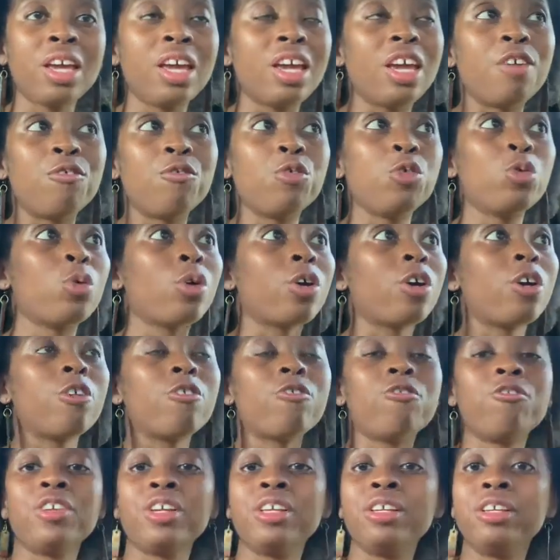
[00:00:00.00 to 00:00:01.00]
If you were
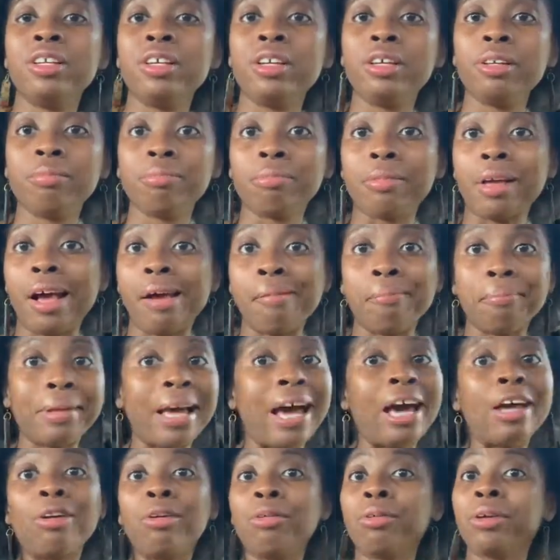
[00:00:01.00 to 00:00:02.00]
offended,
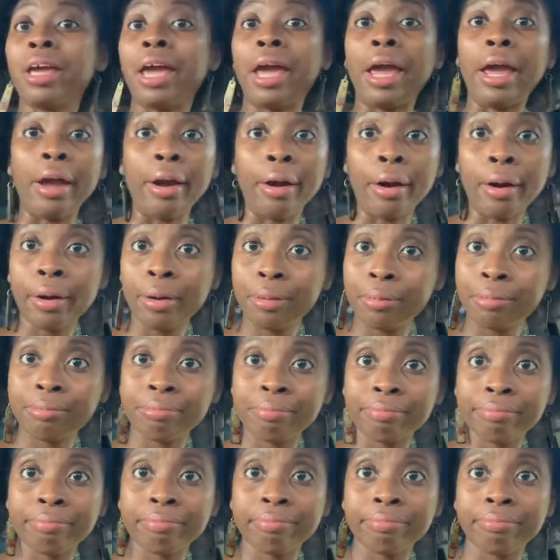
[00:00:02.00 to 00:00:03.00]
I don't care,
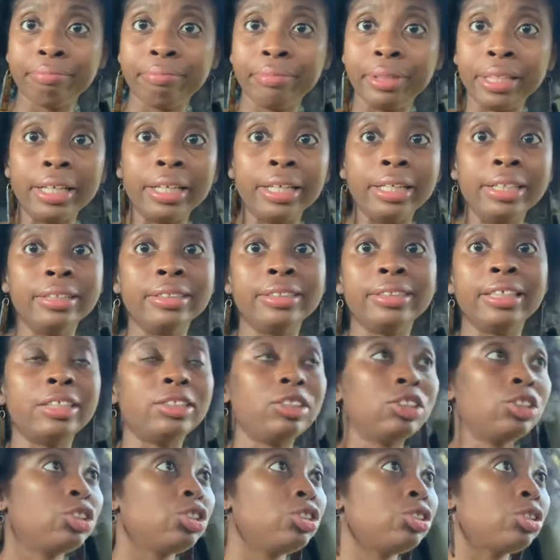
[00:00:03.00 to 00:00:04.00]
because
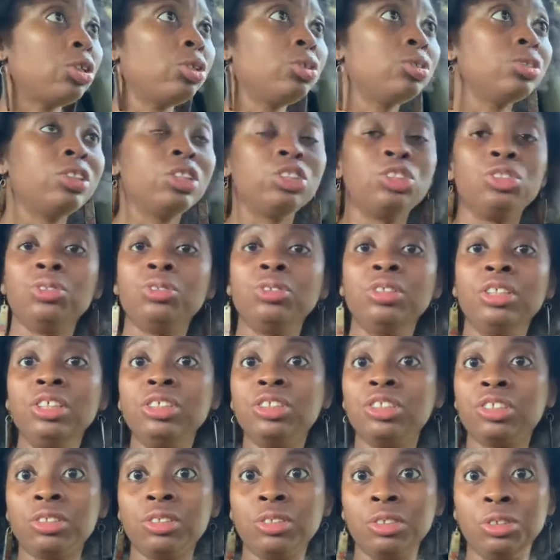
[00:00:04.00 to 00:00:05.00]
that just shows that you need
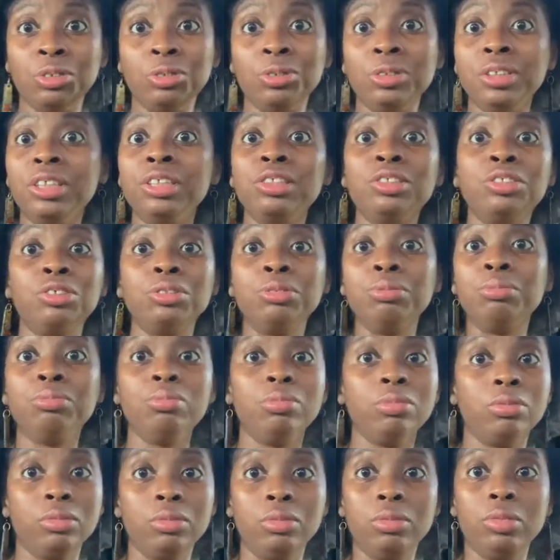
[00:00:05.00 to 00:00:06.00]

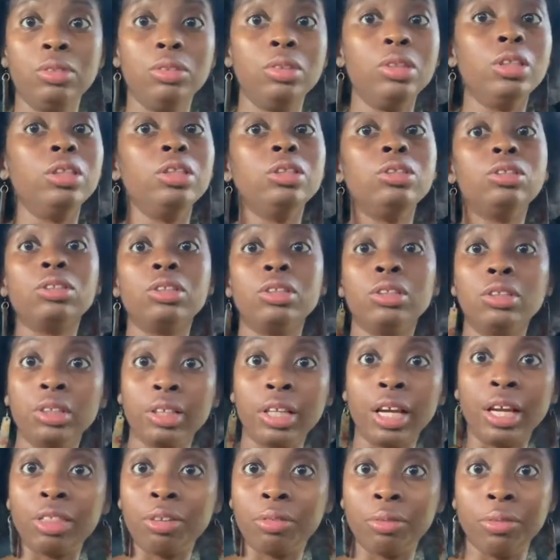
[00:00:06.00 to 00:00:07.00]
to
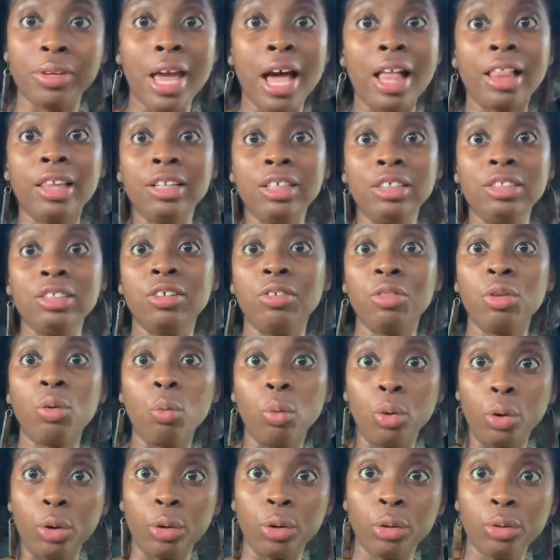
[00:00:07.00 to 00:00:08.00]
look at the realities of the
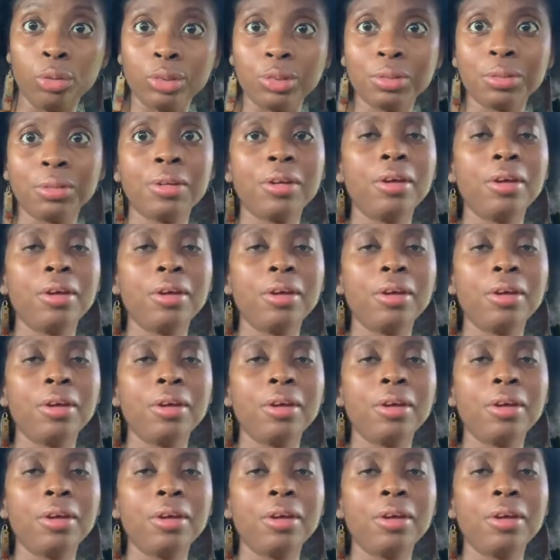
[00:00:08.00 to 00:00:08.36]
world.